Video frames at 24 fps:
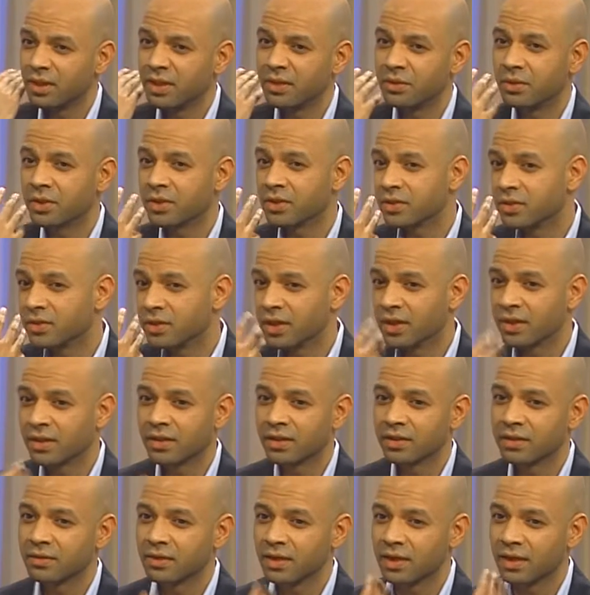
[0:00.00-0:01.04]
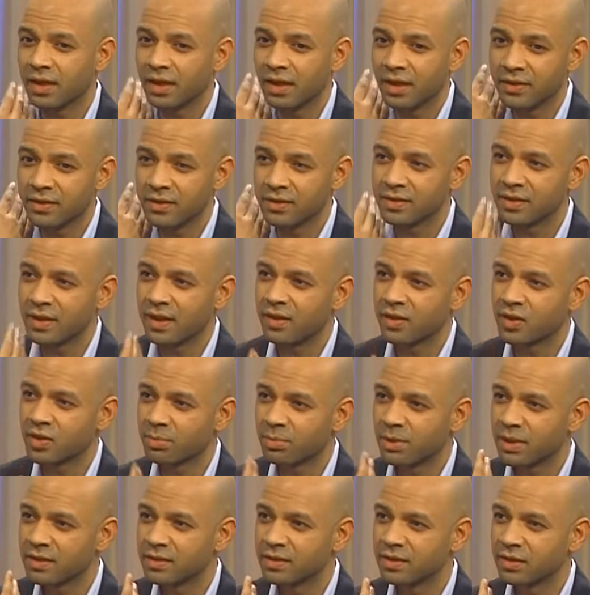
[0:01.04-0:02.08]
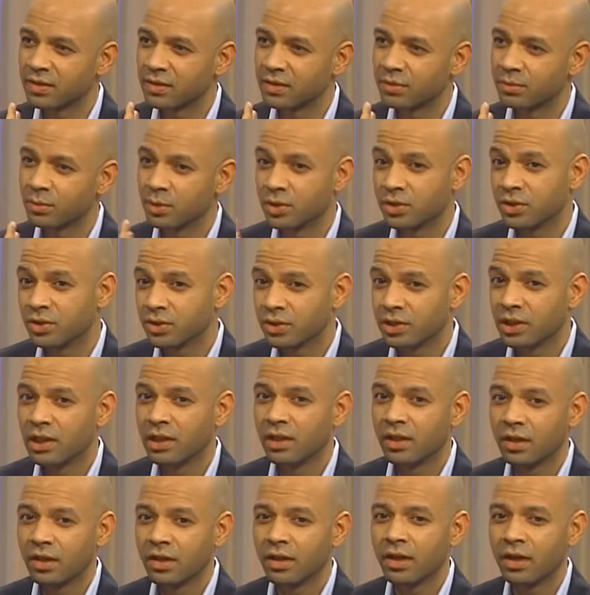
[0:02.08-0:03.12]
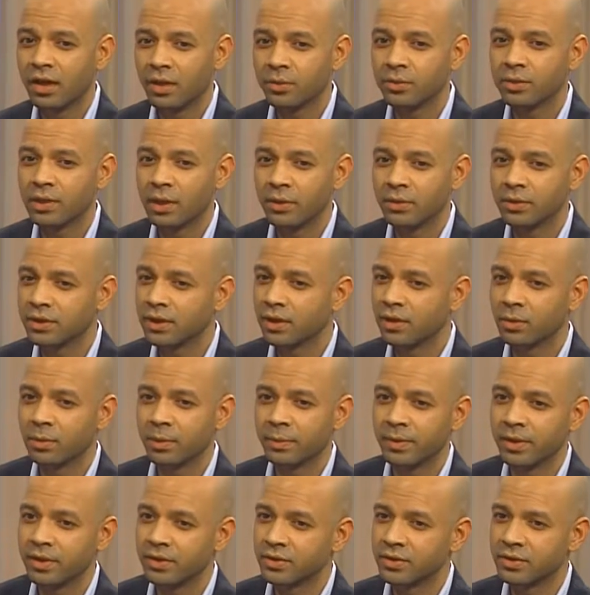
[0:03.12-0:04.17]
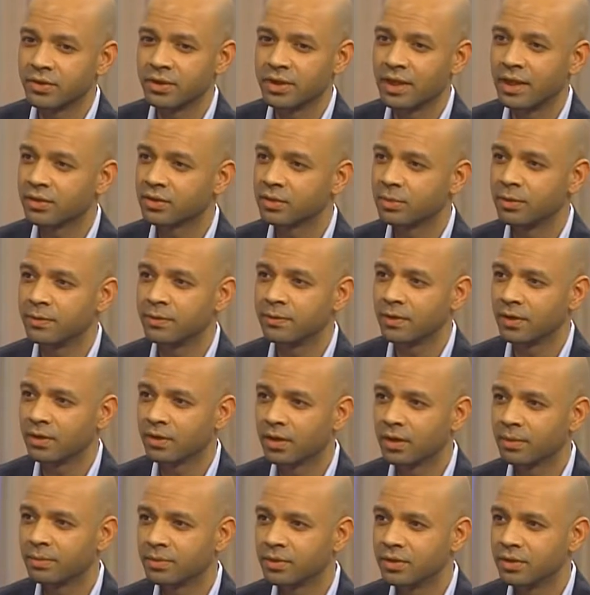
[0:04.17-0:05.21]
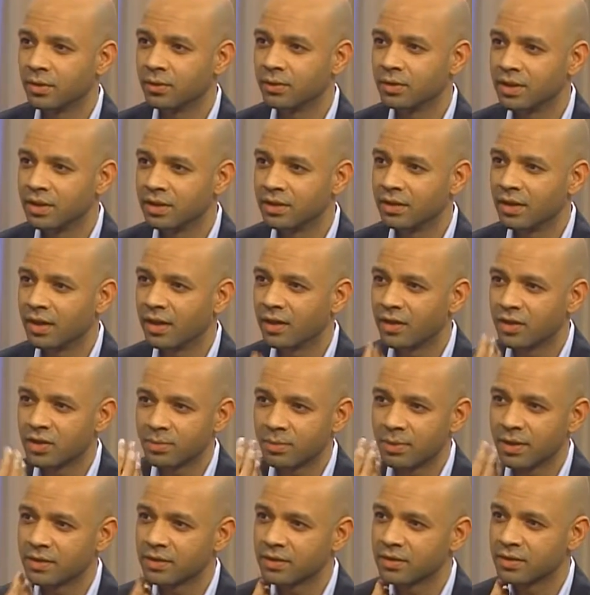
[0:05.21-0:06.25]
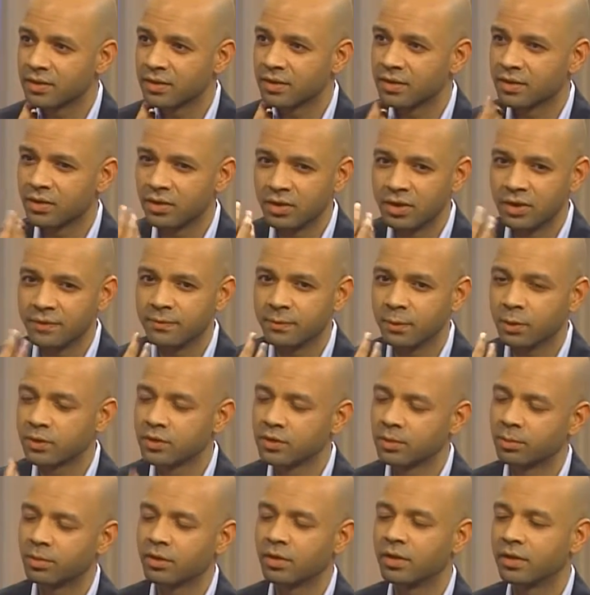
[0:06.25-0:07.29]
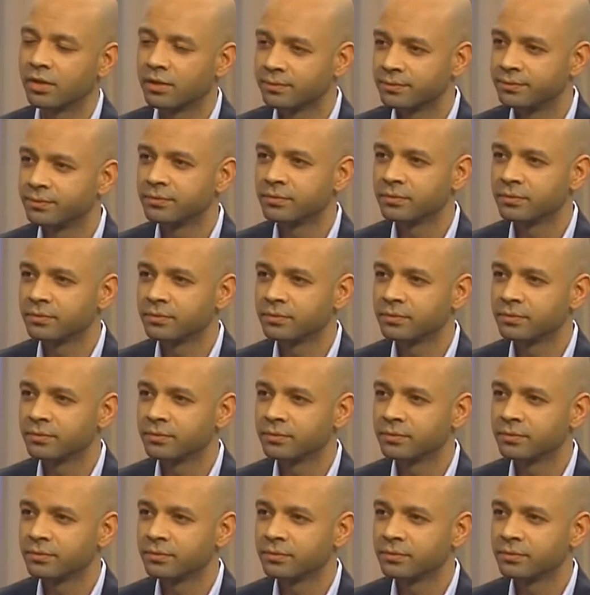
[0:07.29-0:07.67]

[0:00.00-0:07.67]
and the rest of your neck has this airspace here, which I would tell my patients it has to be filled up. You don't need air spaces here. You need full support.